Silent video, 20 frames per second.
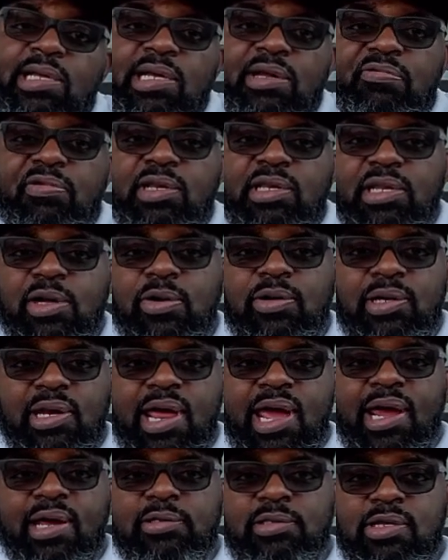If you don't
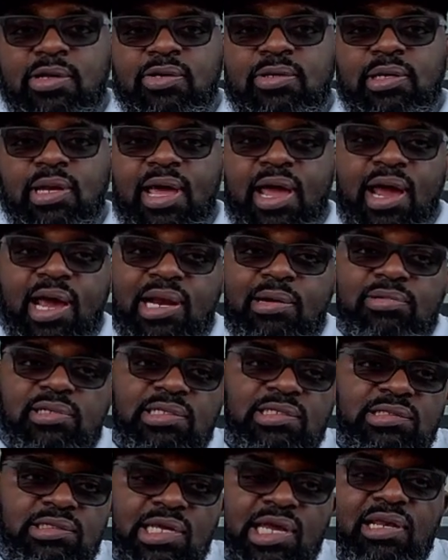like it, you don't like it. I'm
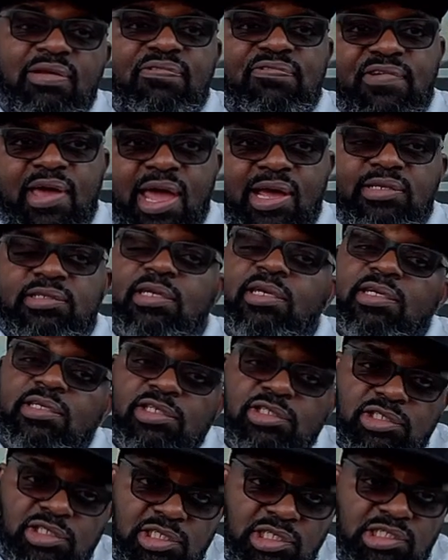just stating facts.
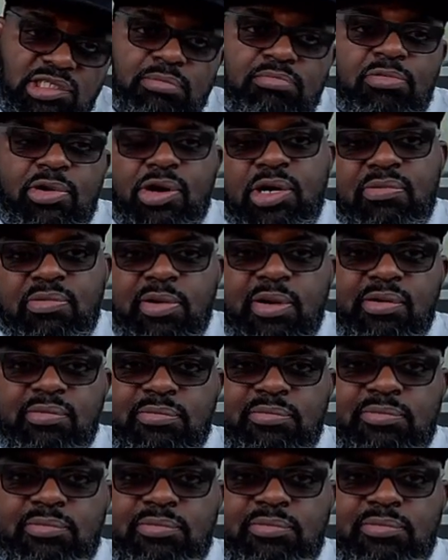She's a murderer.